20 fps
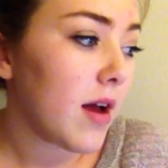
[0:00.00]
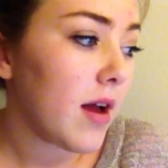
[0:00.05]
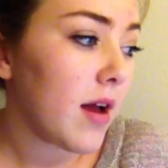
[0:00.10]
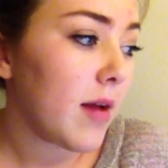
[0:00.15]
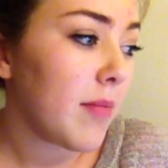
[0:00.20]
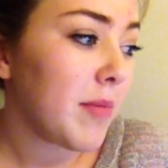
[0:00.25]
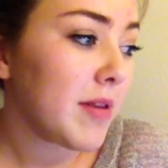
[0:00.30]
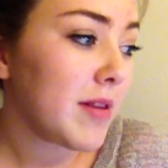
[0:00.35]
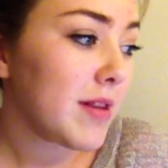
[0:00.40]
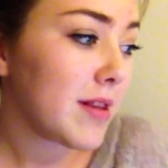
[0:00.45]

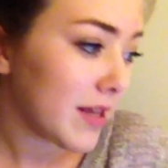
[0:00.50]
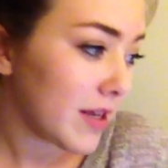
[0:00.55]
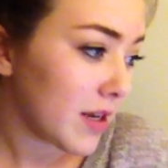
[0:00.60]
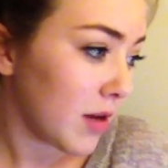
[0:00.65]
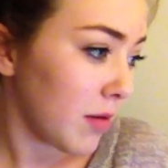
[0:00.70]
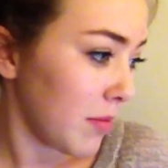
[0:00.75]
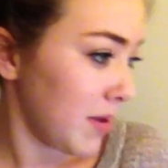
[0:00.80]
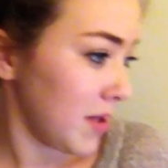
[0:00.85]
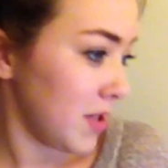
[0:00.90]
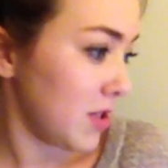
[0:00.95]
I'm a
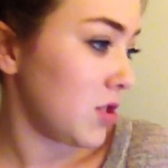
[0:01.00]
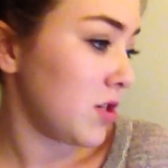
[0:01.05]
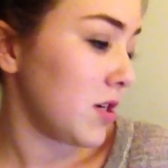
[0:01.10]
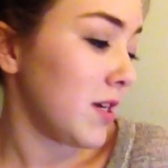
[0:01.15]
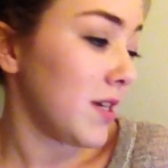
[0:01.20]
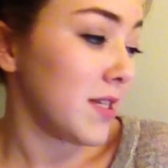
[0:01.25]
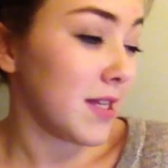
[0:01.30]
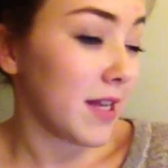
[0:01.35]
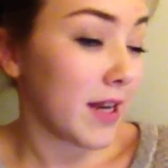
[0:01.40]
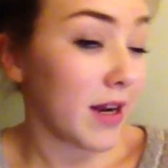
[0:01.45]
little bit
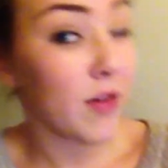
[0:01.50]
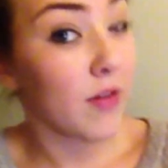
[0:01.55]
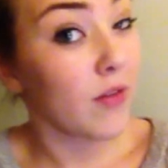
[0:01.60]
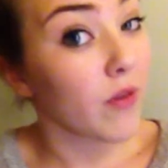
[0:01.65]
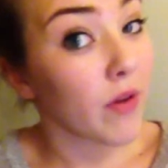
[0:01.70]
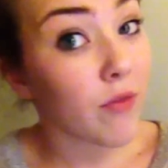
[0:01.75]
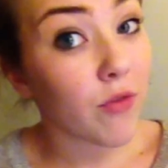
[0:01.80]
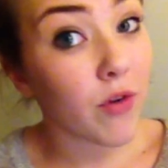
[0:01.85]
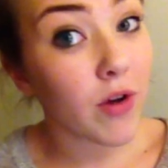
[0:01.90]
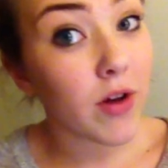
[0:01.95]
stressed that I
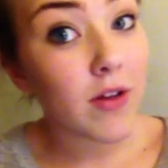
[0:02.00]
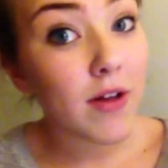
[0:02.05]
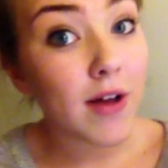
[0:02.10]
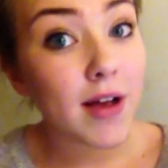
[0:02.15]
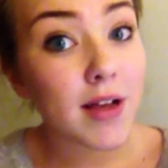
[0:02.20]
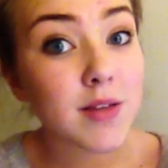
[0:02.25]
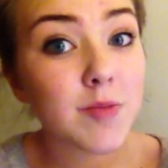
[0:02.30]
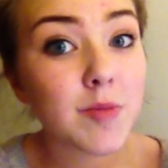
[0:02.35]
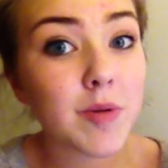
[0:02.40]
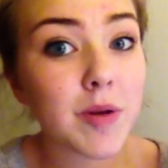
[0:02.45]
only have one class,